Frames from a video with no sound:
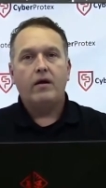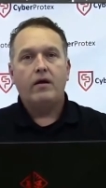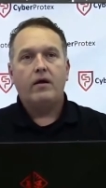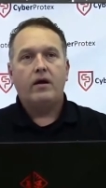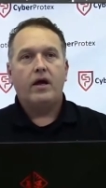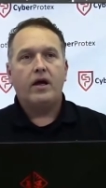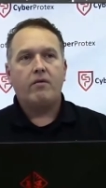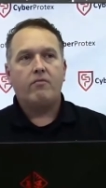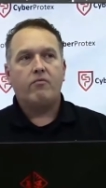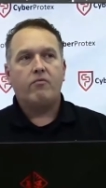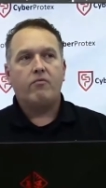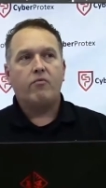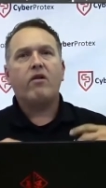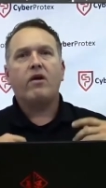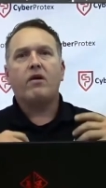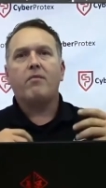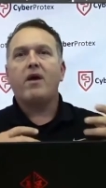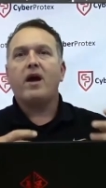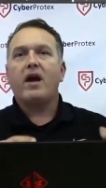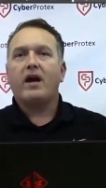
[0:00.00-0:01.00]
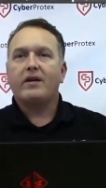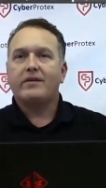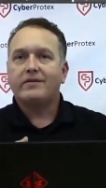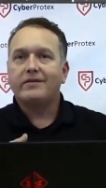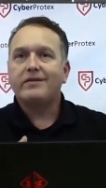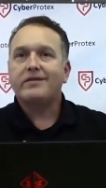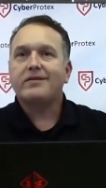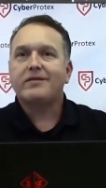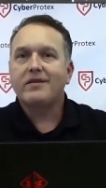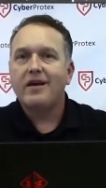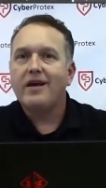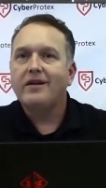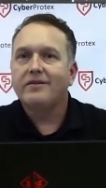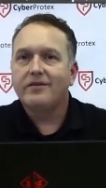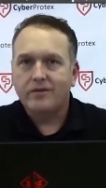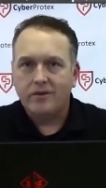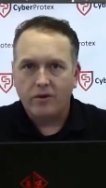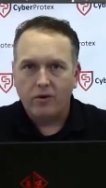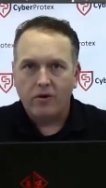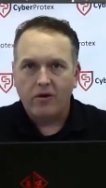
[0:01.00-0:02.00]
it really made sense
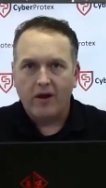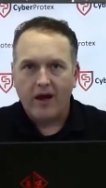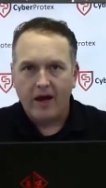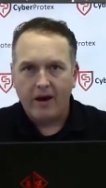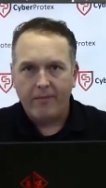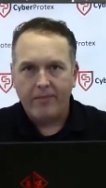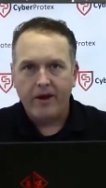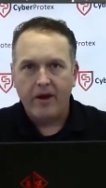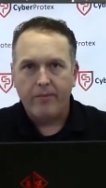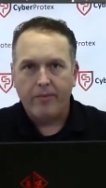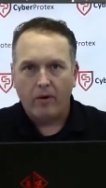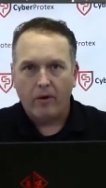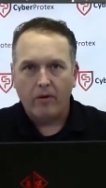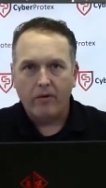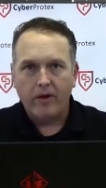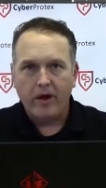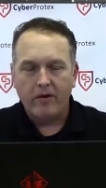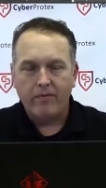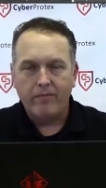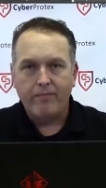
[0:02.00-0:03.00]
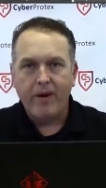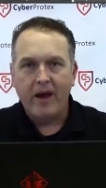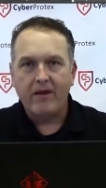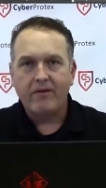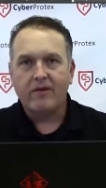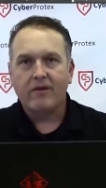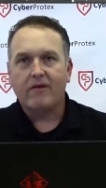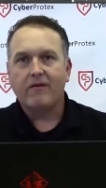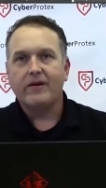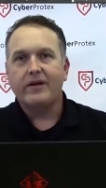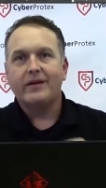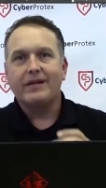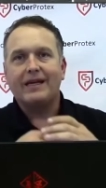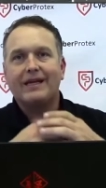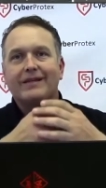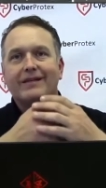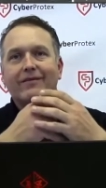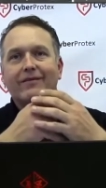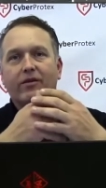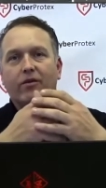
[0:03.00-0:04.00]
to a lot of people. It basically,
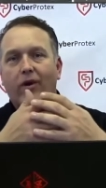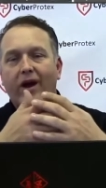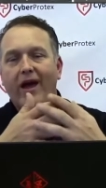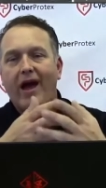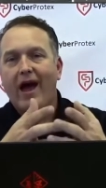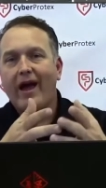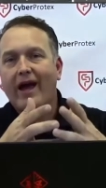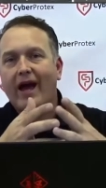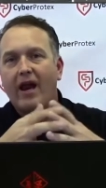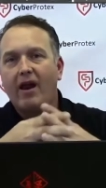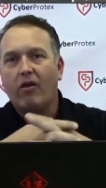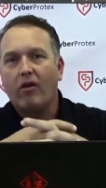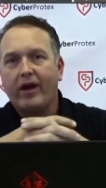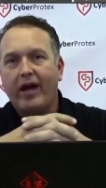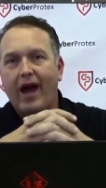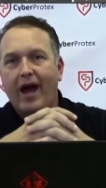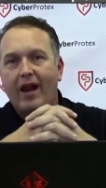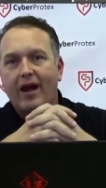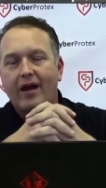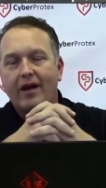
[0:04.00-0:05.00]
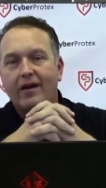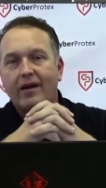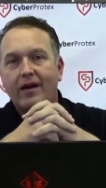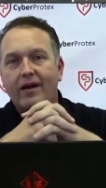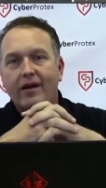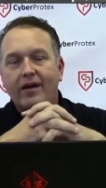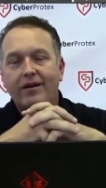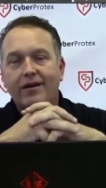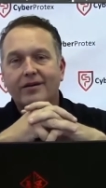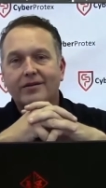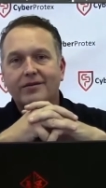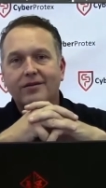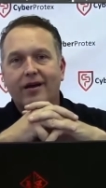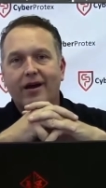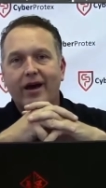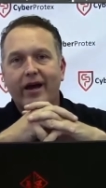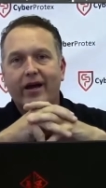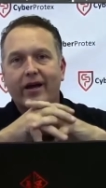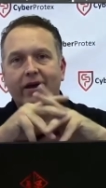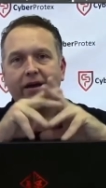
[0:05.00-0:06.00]
it, the way I kind of look at it is
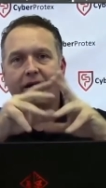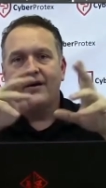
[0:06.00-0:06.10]
like,